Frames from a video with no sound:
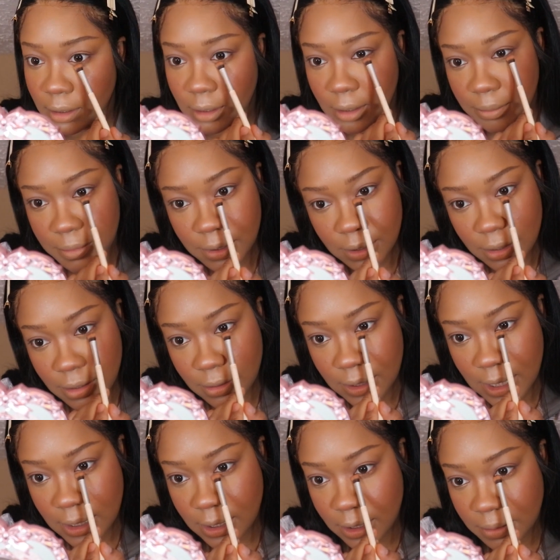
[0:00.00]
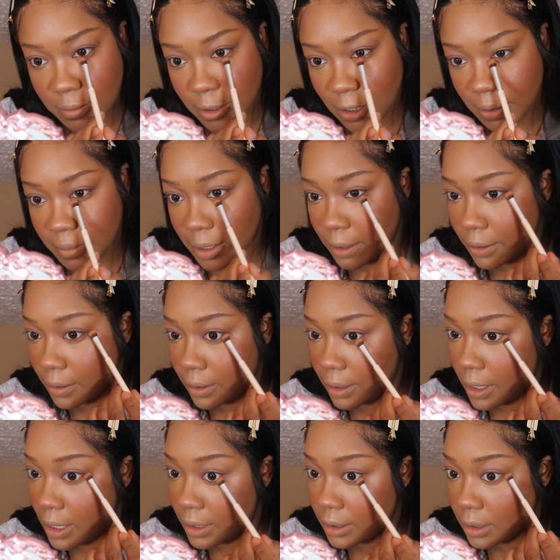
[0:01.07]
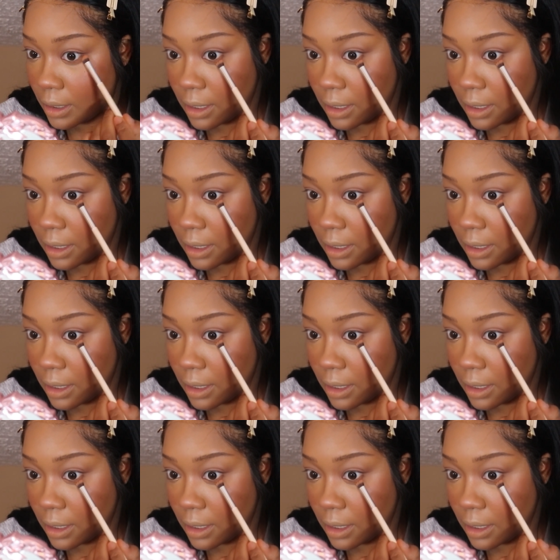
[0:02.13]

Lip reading: and just use that to smoke out my lower lash